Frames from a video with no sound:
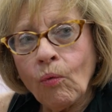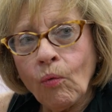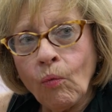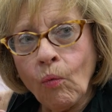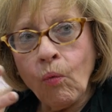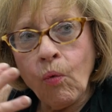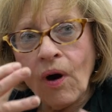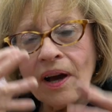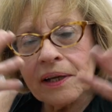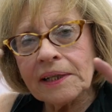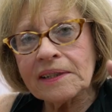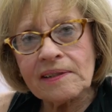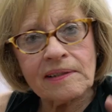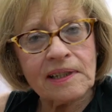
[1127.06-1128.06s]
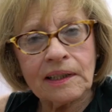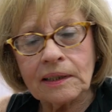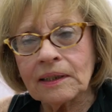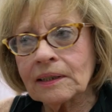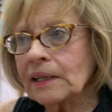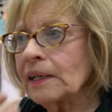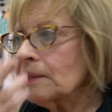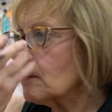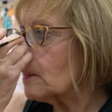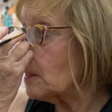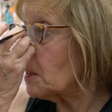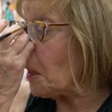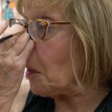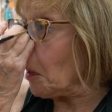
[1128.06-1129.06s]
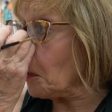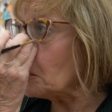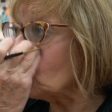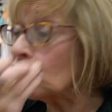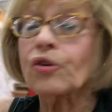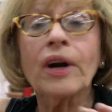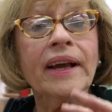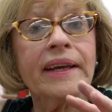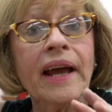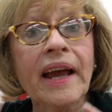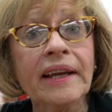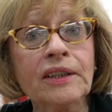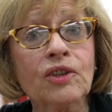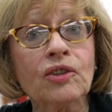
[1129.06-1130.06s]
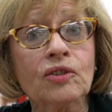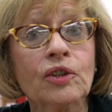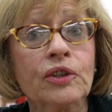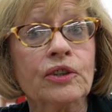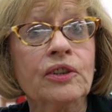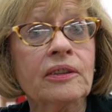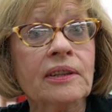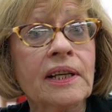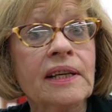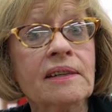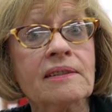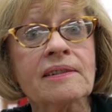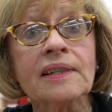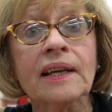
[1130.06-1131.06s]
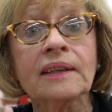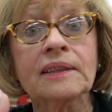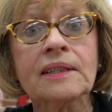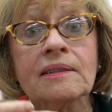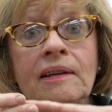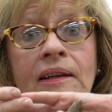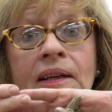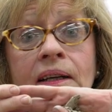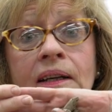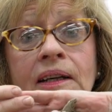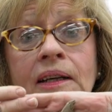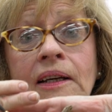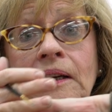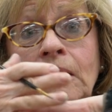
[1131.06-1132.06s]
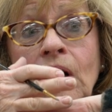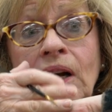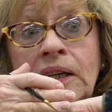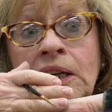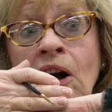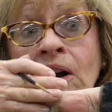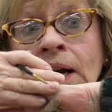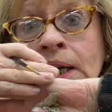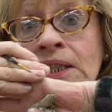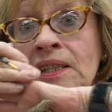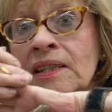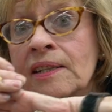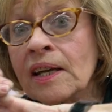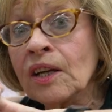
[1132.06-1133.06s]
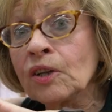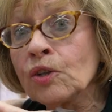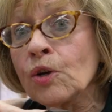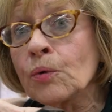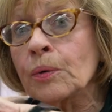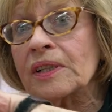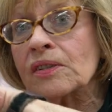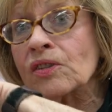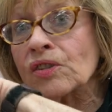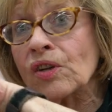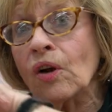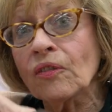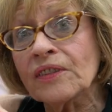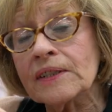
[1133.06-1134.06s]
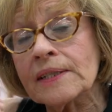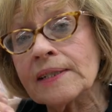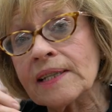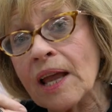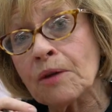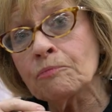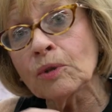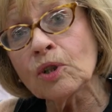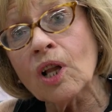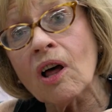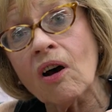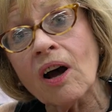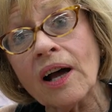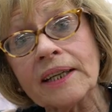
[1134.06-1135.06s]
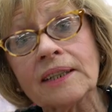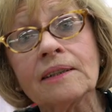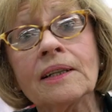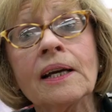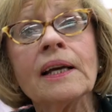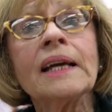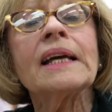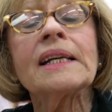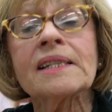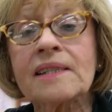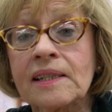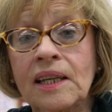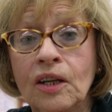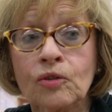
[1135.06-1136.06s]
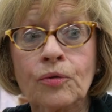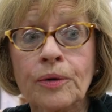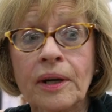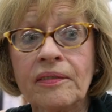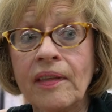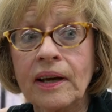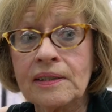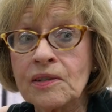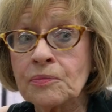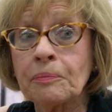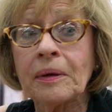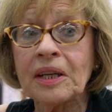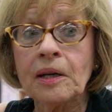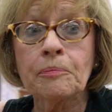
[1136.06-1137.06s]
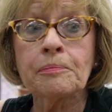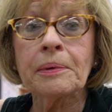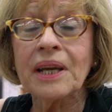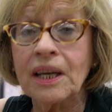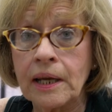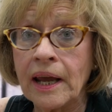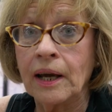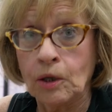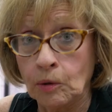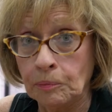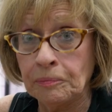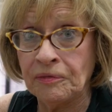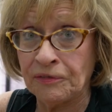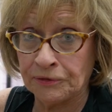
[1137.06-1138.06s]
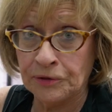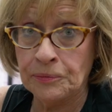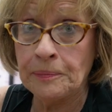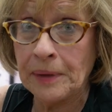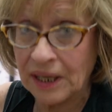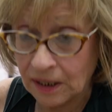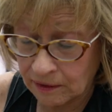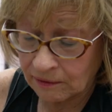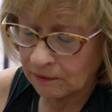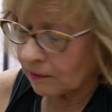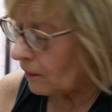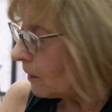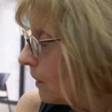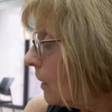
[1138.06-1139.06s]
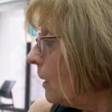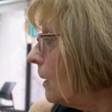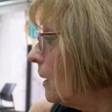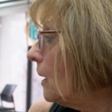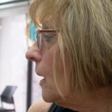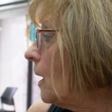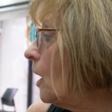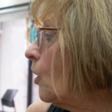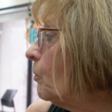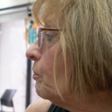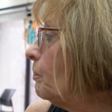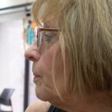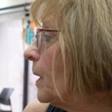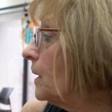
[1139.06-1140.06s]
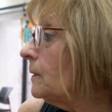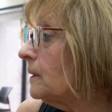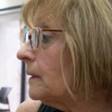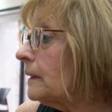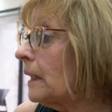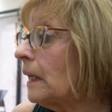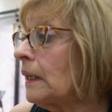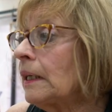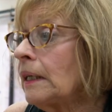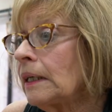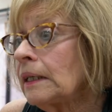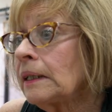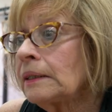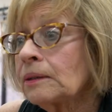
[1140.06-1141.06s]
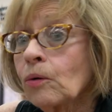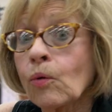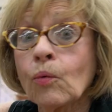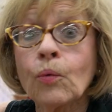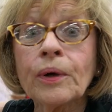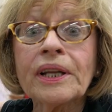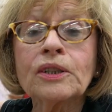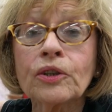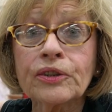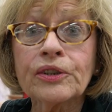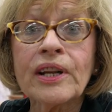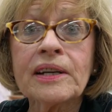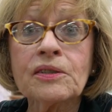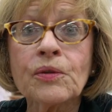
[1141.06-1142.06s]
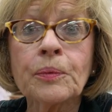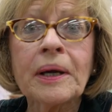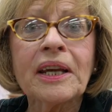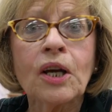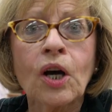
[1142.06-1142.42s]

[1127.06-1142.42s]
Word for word: What is it? Is it triangular? Is it continuous on the same line? etc. That's been a big help for me. But uh, we learn as we